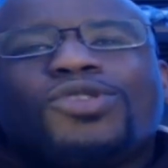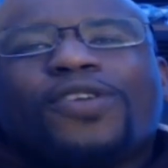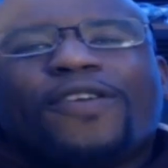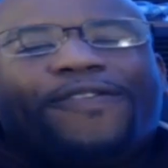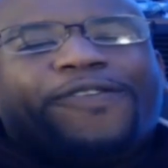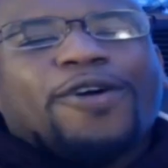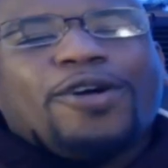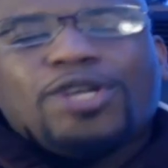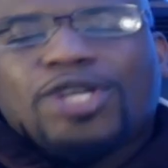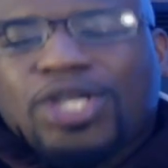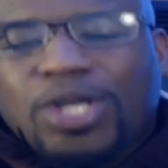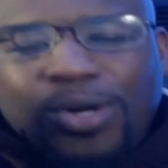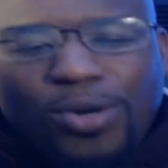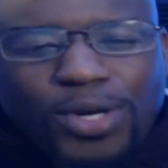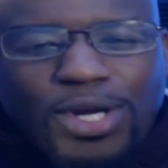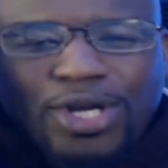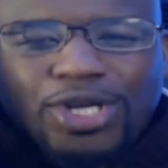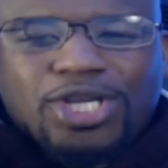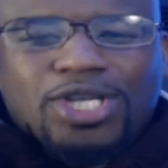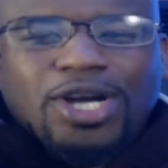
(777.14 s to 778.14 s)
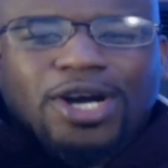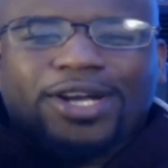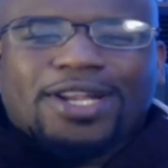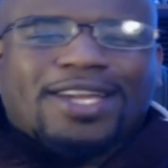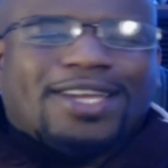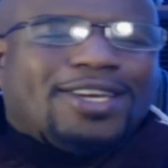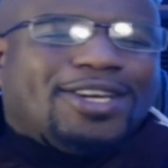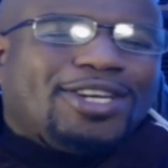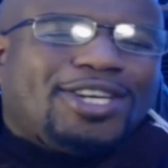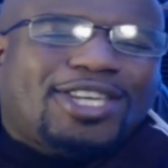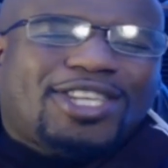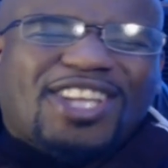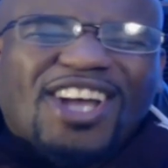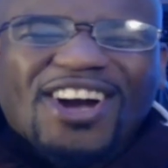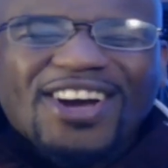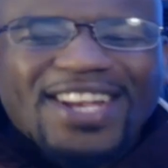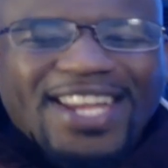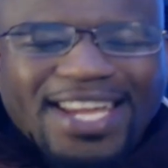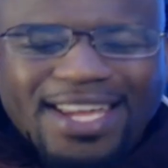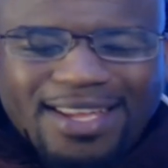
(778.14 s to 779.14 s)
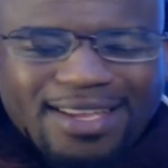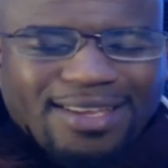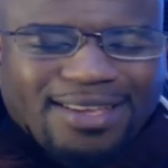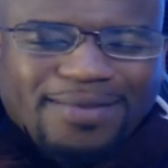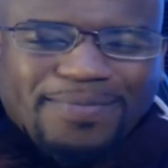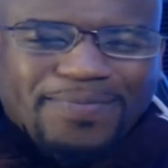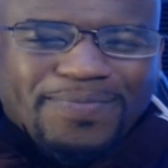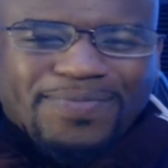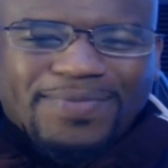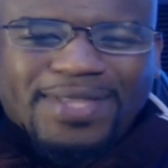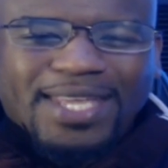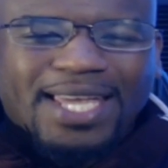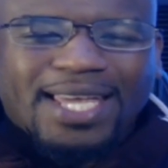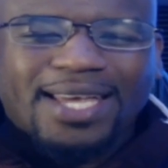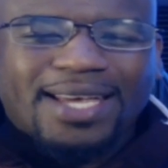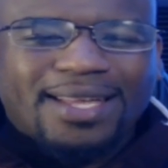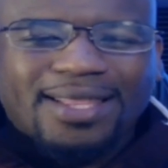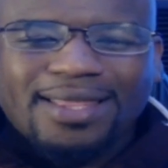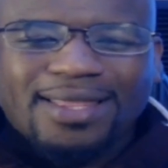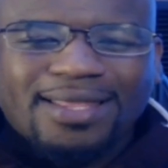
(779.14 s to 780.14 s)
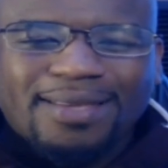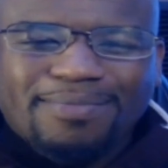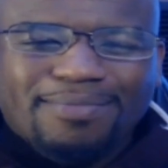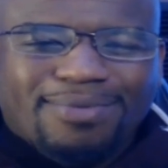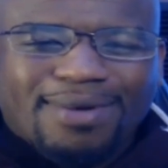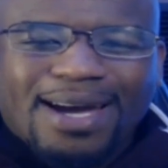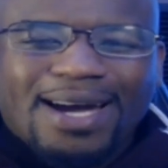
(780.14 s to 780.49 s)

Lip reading: the first 2 you're starting. You're starting Hill and